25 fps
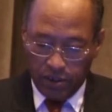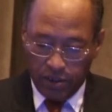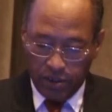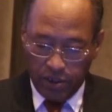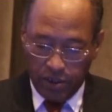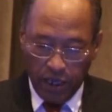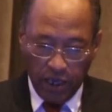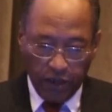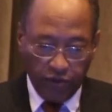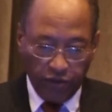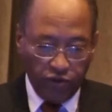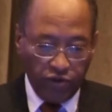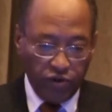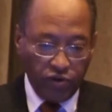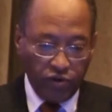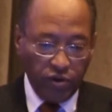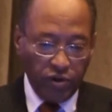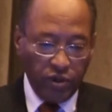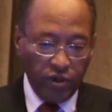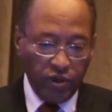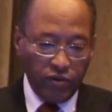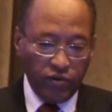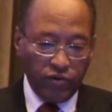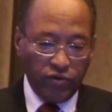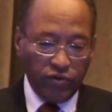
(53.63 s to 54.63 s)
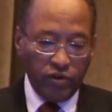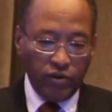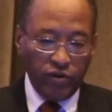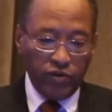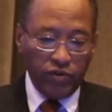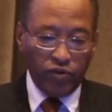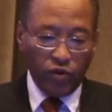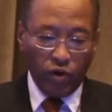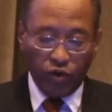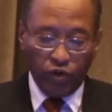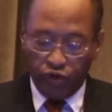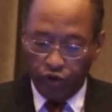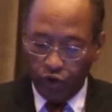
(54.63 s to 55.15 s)
touch is the
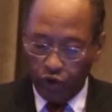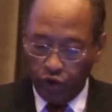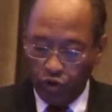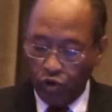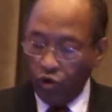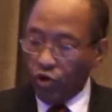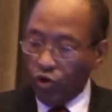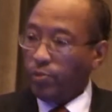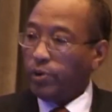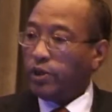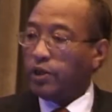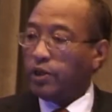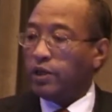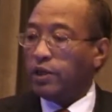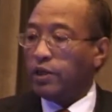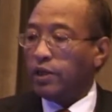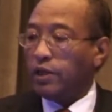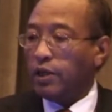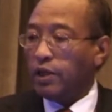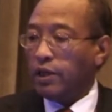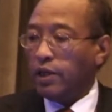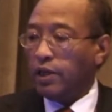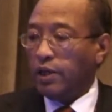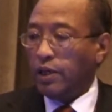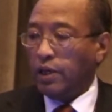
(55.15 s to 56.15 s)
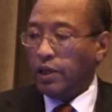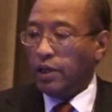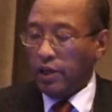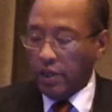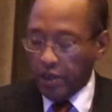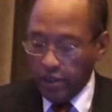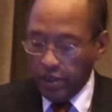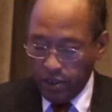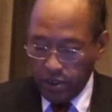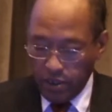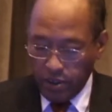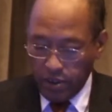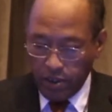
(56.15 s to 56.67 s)
socioeconomic
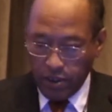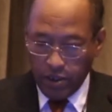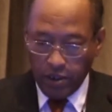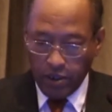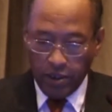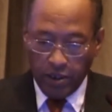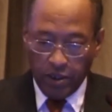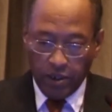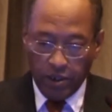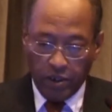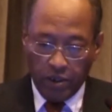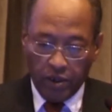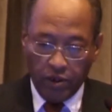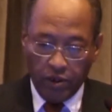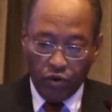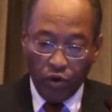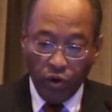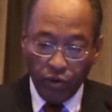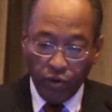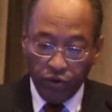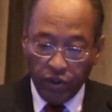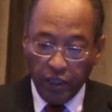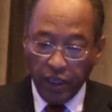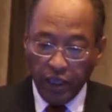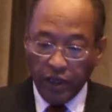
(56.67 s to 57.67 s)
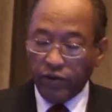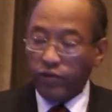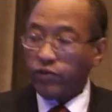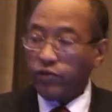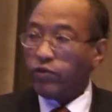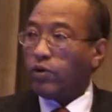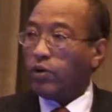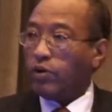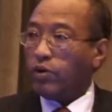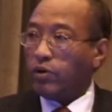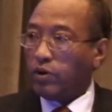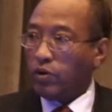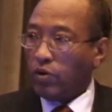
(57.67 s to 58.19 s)
context
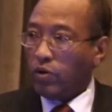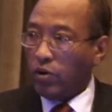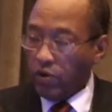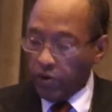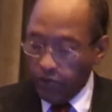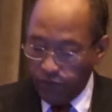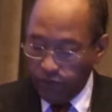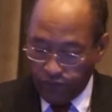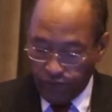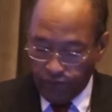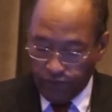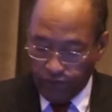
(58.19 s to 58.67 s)
of